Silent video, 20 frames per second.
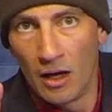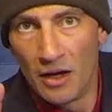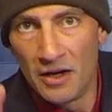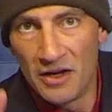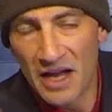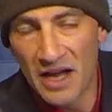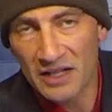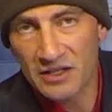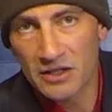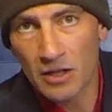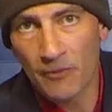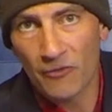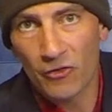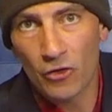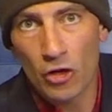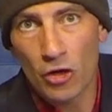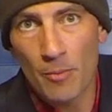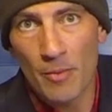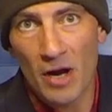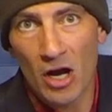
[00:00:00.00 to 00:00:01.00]
Next up for
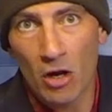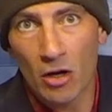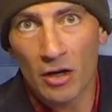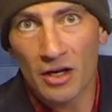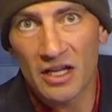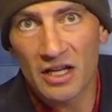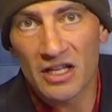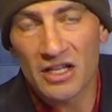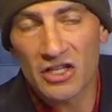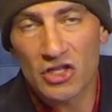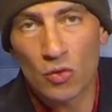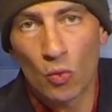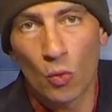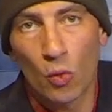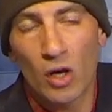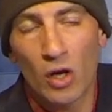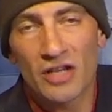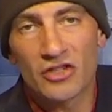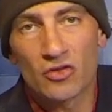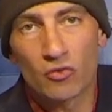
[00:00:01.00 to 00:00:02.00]
the Americans
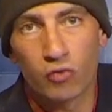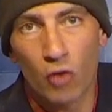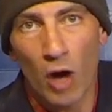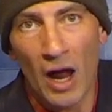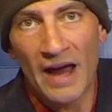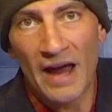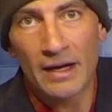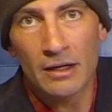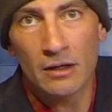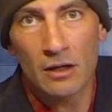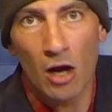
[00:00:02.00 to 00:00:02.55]
was Ryan